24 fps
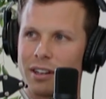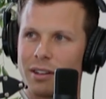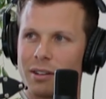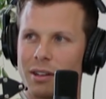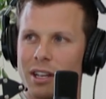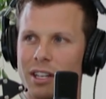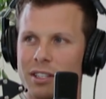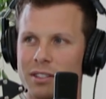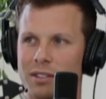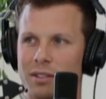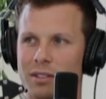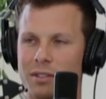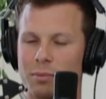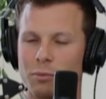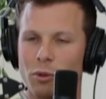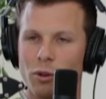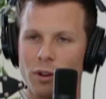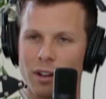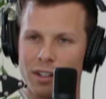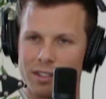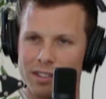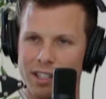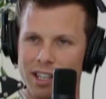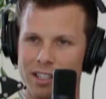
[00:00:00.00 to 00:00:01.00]
Because it's
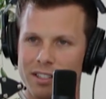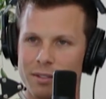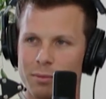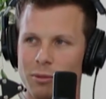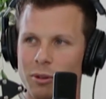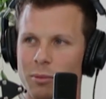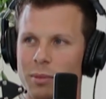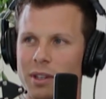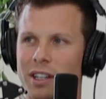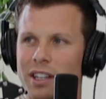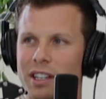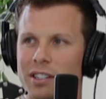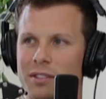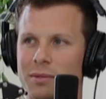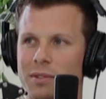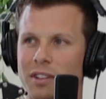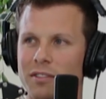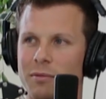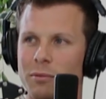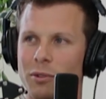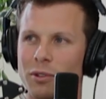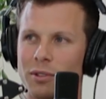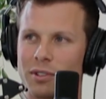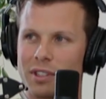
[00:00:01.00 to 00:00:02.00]
more accessible, because we
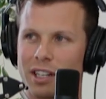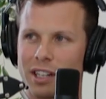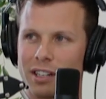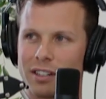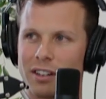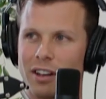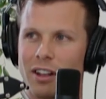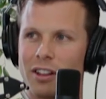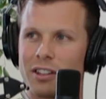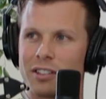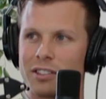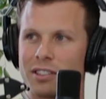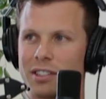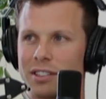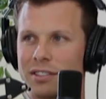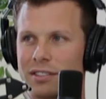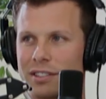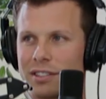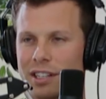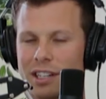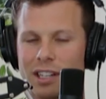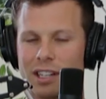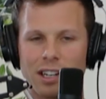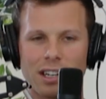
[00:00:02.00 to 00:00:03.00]
have more technologies
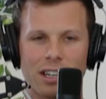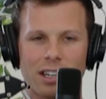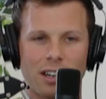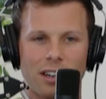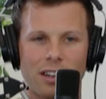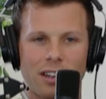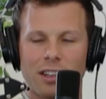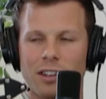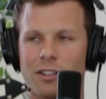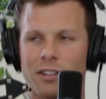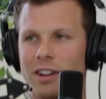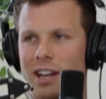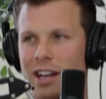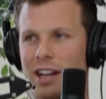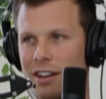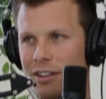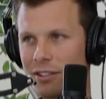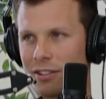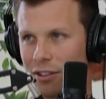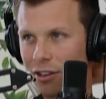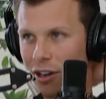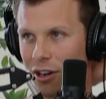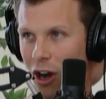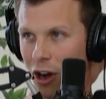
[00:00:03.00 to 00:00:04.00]
to get it out of the
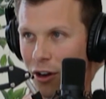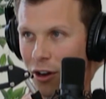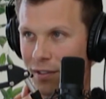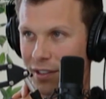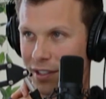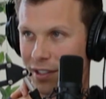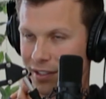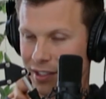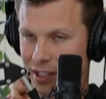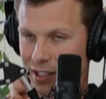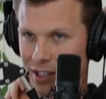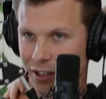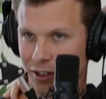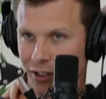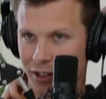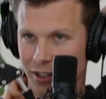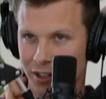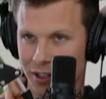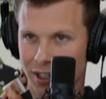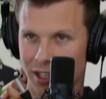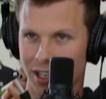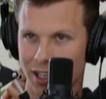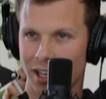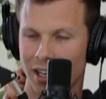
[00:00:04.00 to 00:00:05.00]
ground or harvest it
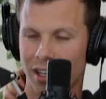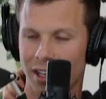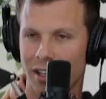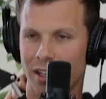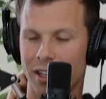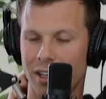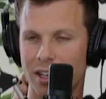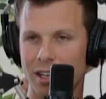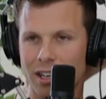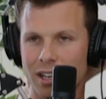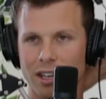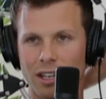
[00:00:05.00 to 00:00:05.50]
or,